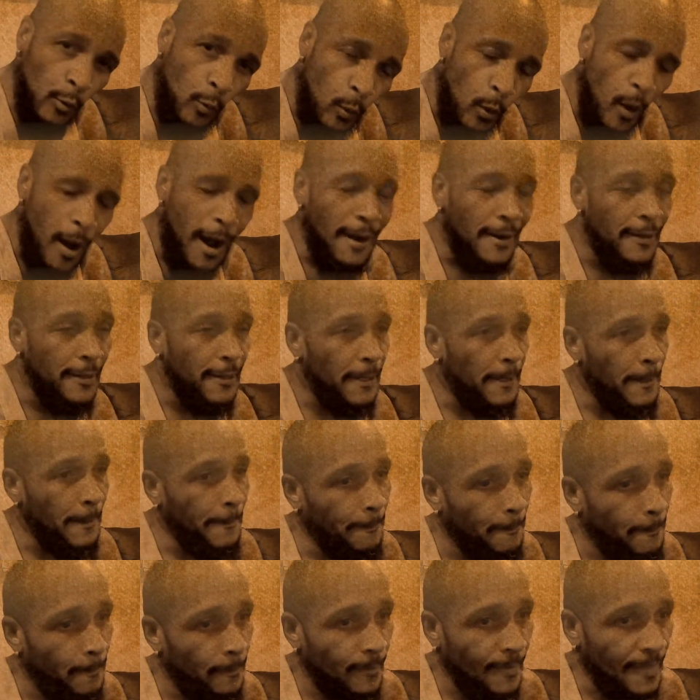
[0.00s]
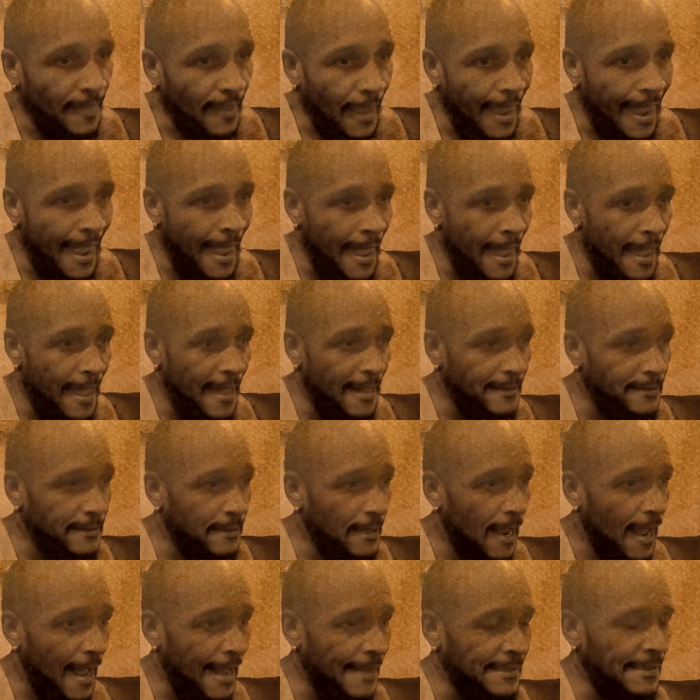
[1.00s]
quality. And
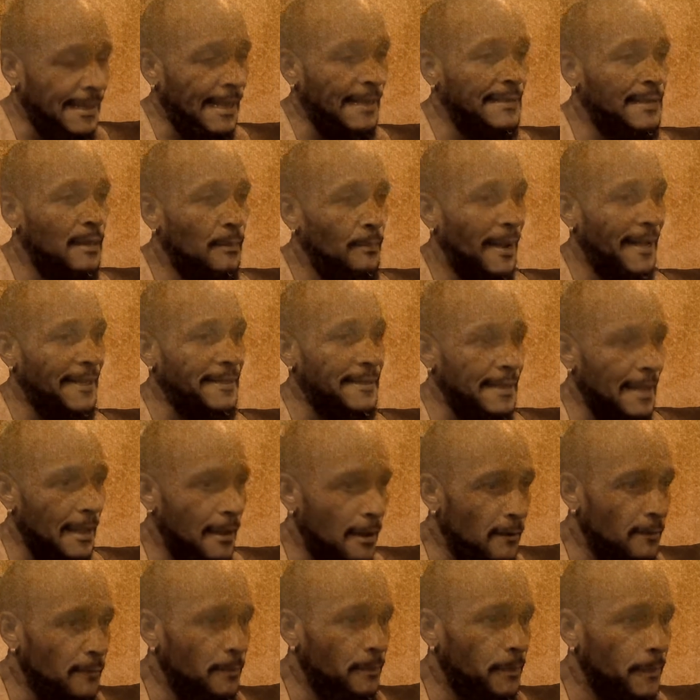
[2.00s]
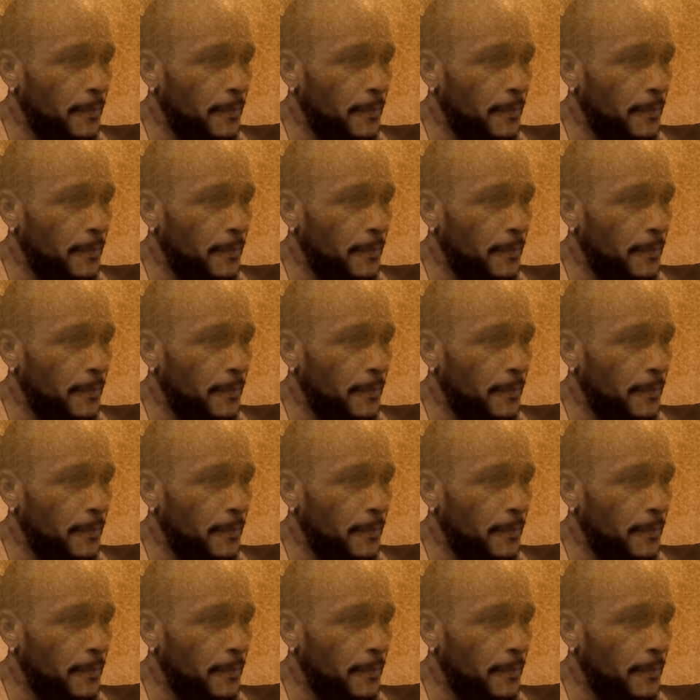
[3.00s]
I said to myself,